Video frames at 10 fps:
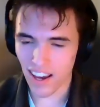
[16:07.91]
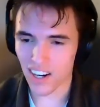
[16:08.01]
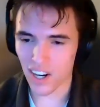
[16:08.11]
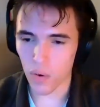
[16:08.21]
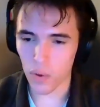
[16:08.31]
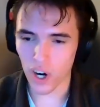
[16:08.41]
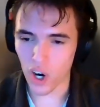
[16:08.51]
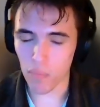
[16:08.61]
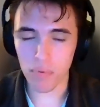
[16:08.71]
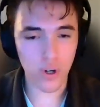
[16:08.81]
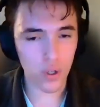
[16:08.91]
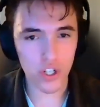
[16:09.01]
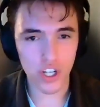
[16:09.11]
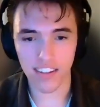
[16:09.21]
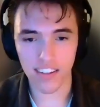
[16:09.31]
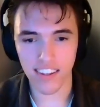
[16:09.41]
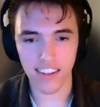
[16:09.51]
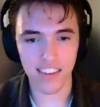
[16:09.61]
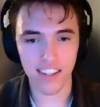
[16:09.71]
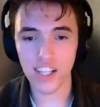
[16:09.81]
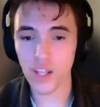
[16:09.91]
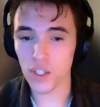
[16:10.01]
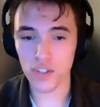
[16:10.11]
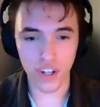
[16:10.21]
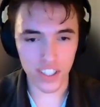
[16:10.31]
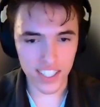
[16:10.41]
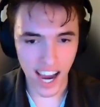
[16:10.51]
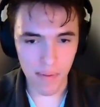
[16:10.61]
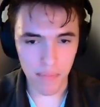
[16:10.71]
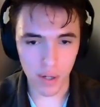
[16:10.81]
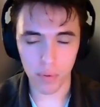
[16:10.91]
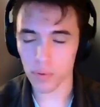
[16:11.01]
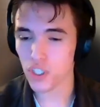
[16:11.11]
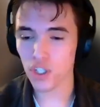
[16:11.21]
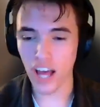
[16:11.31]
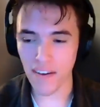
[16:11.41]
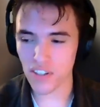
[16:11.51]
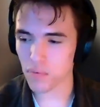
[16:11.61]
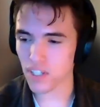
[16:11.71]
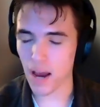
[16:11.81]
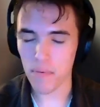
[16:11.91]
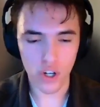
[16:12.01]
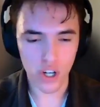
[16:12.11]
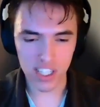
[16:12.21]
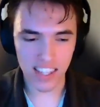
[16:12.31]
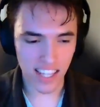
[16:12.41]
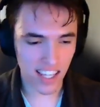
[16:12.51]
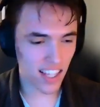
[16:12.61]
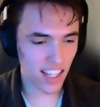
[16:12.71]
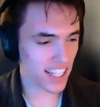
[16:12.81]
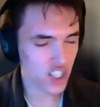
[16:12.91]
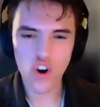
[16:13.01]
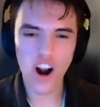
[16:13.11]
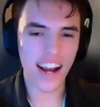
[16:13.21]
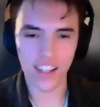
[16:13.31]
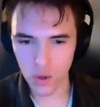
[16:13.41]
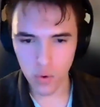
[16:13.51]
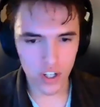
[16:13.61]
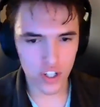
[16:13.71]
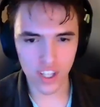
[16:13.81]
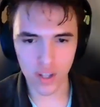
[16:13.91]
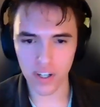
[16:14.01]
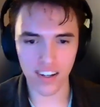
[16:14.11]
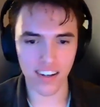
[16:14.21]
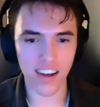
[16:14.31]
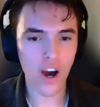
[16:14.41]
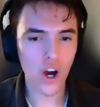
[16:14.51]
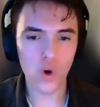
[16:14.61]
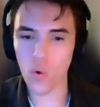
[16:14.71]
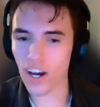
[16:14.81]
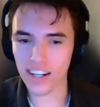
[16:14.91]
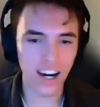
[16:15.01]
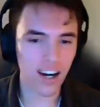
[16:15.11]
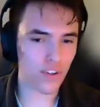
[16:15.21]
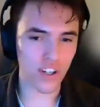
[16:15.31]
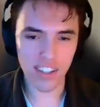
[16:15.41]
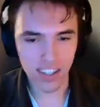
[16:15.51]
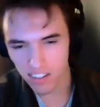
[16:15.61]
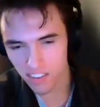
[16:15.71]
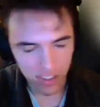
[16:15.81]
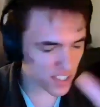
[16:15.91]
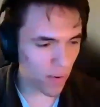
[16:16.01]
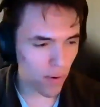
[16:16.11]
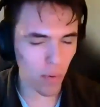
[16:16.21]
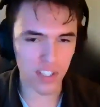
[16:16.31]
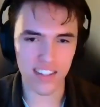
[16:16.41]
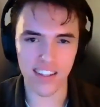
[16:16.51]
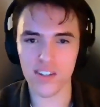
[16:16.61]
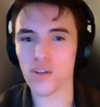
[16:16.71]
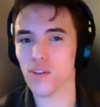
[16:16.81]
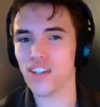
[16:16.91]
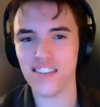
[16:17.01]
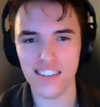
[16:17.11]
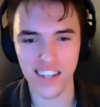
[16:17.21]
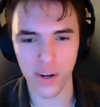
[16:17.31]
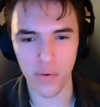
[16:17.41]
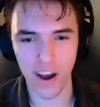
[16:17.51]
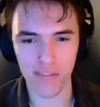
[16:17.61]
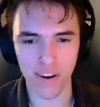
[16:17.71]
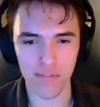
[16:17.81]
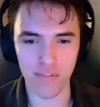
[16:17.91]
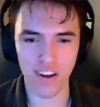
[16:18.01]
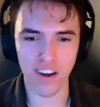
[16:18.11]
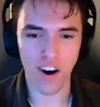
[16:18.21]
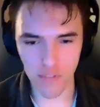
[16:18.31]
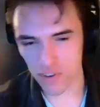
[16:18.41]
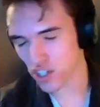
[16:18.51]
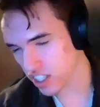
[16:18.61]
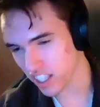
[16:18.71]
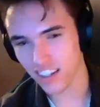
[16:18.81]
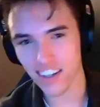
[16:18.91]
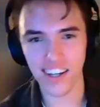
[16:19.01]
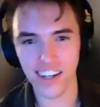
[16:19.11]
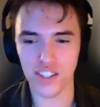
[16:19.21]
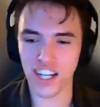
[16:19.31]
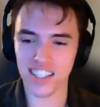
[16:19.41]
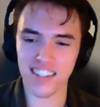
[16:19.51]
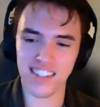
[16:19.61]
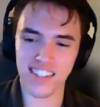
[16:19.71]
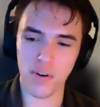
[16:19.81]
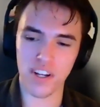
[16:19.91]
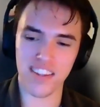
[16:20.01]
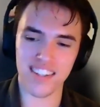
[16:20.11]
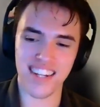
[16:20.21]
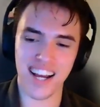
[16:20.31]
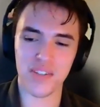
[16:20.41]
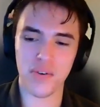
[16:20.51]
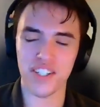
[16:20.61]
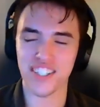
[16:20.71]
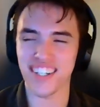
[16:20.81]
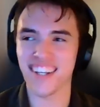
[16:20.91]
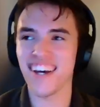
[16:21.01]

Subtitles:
And we are approaching the close of our time here, but we still have some time. And there is like a straggler question that we didn't quite cover. And the segue wasn't there, so this is the segue. I've artificially injected the segue to this next question.